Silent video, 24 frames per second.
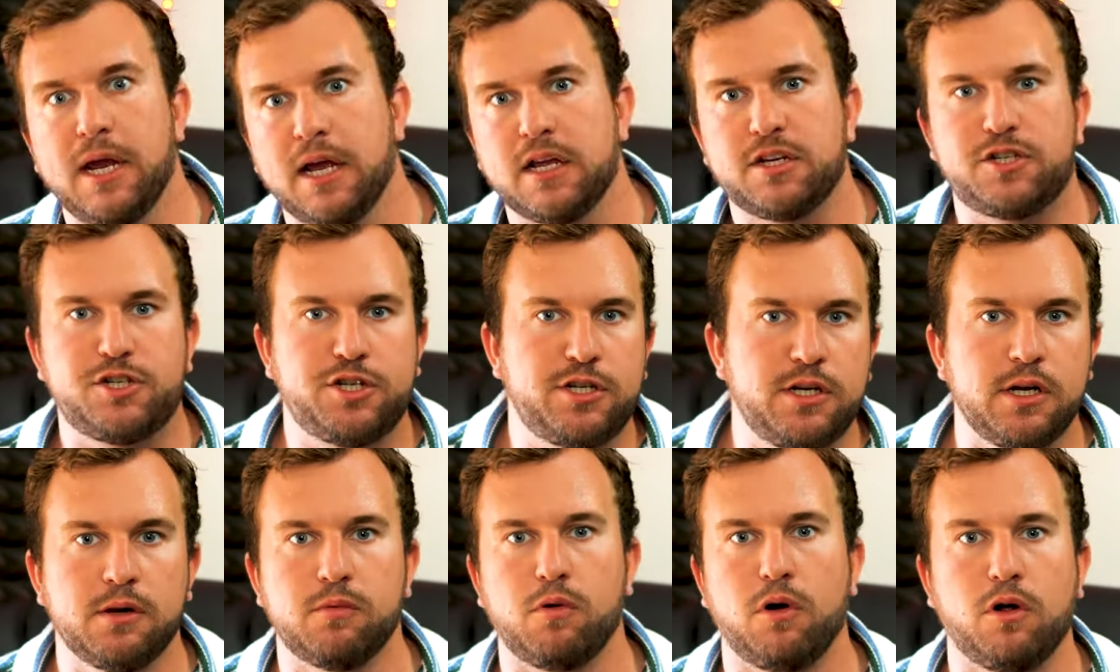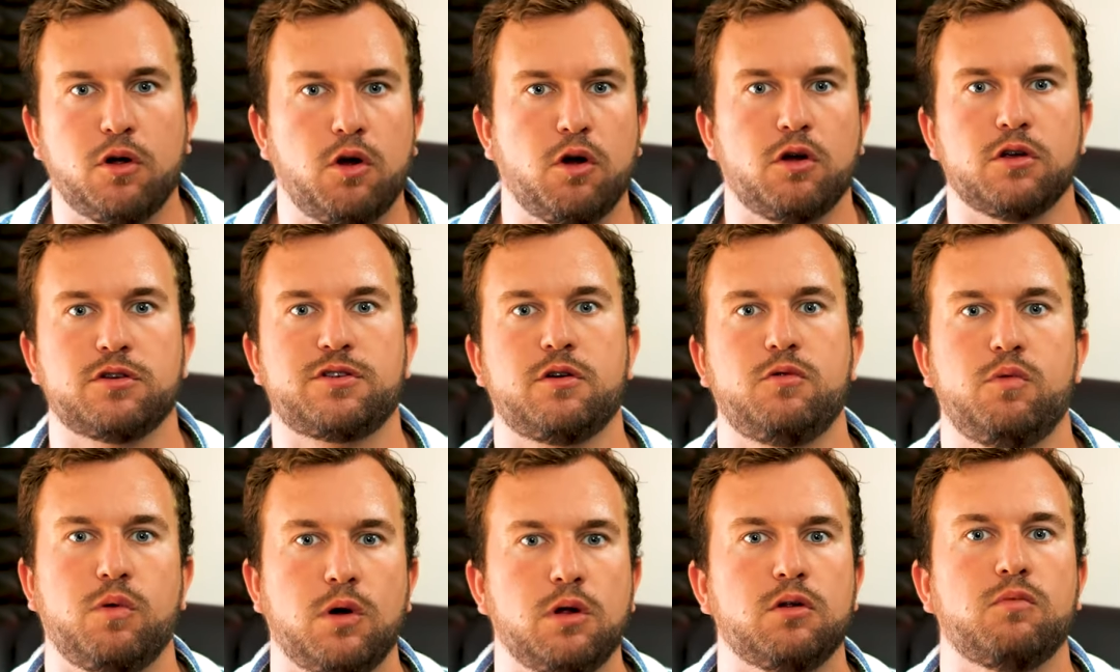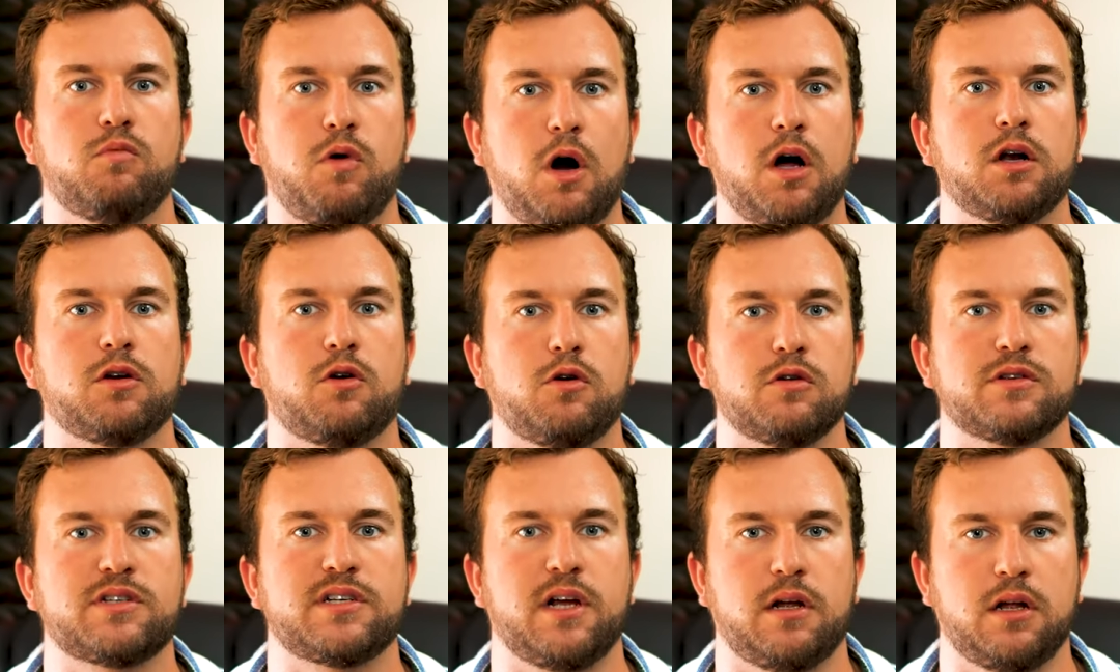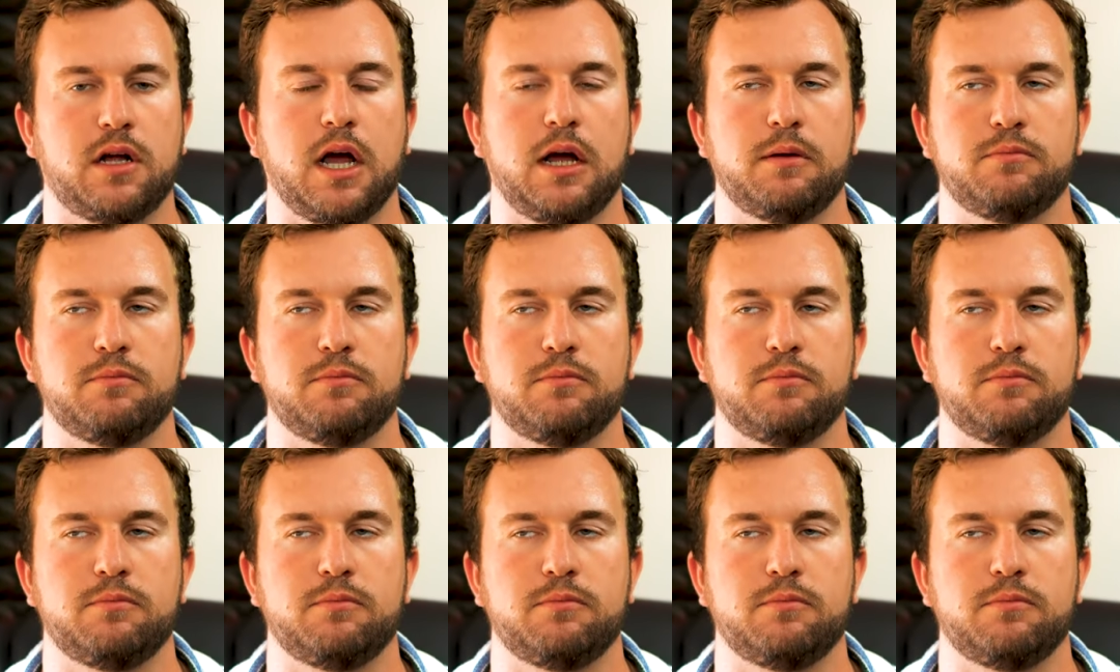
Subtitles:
PSG will want Gonçalo